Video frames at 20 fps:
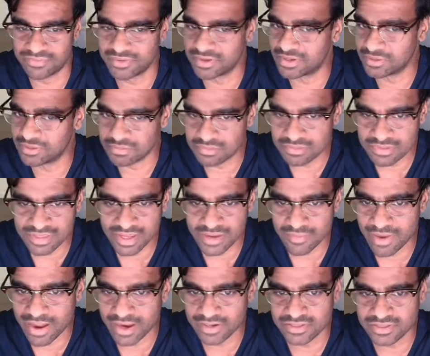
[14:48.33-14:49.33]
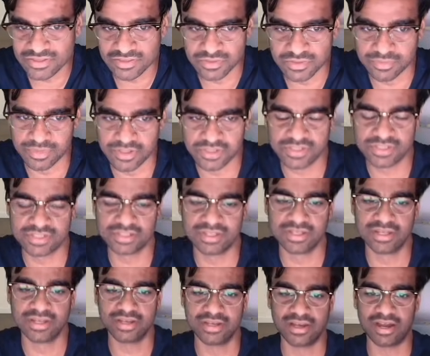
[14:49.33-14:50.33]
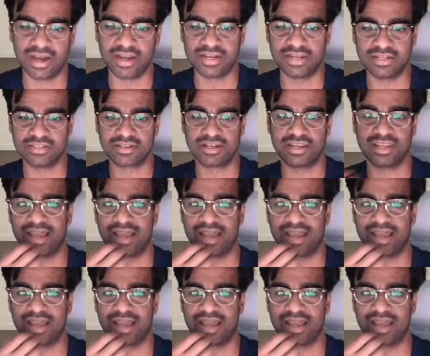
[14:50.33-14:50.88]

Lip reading: and they match almost identically